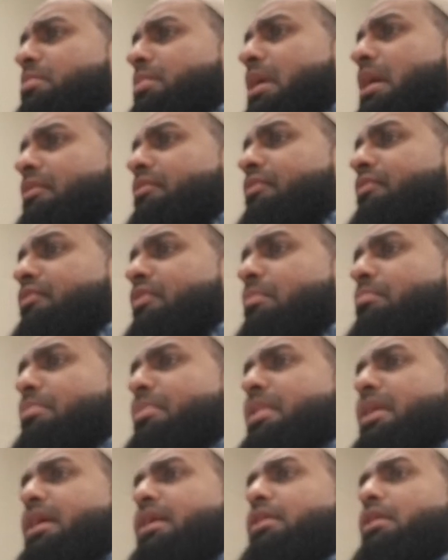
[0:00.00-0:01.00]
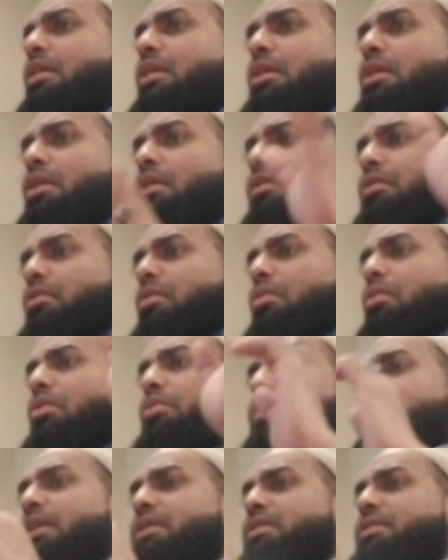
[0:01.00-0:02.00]
We have from then all
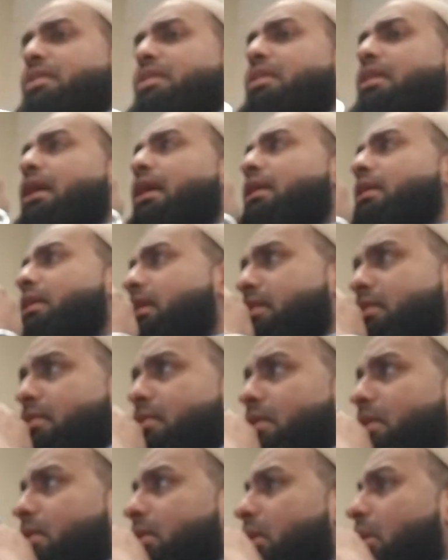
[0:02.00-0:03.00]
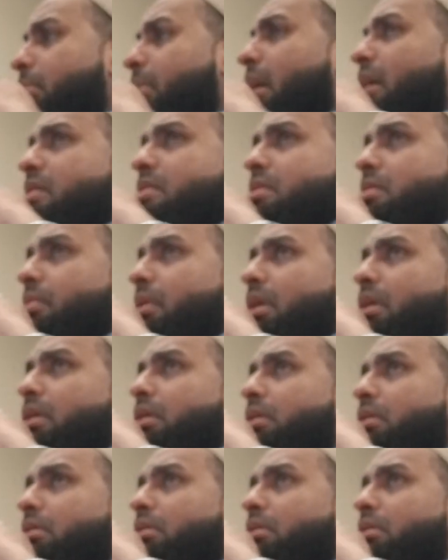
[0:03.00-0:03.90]
the way into the 90s until he passed away.